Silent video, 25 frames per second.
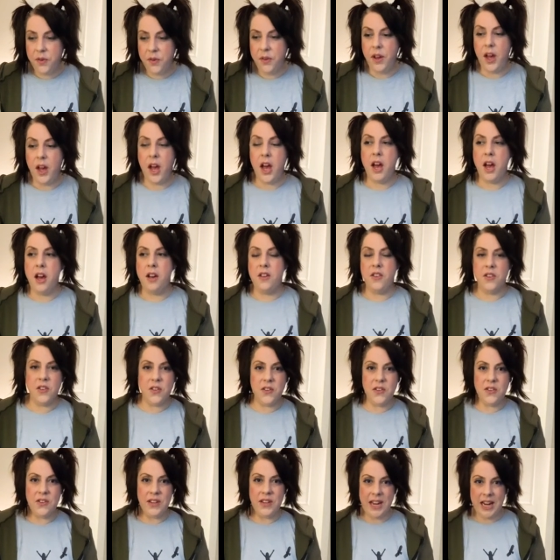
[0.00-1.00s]
This
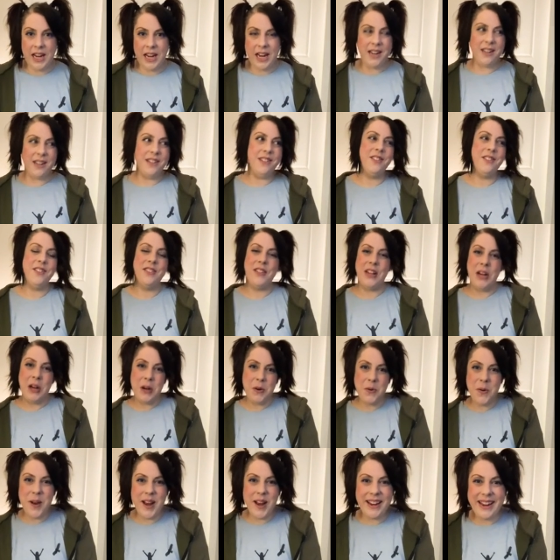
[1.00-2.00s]
is a Sarah
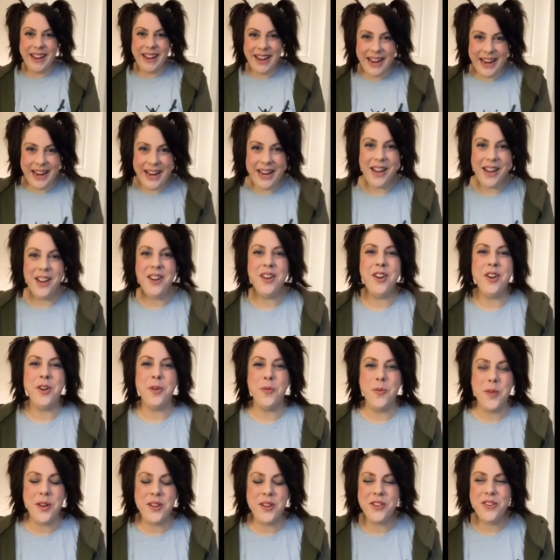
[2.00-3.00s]
YK
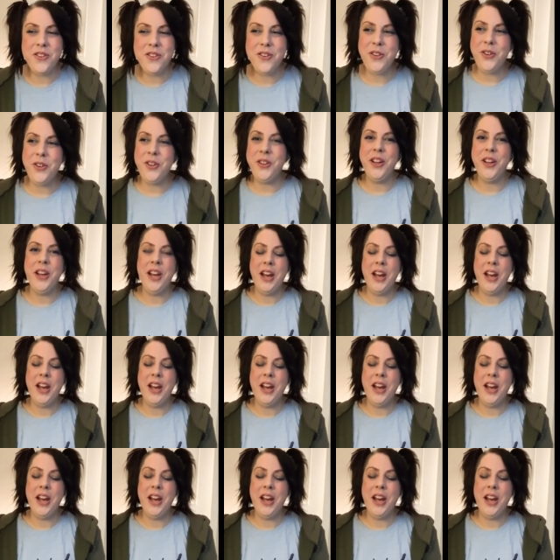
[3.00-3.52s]
original.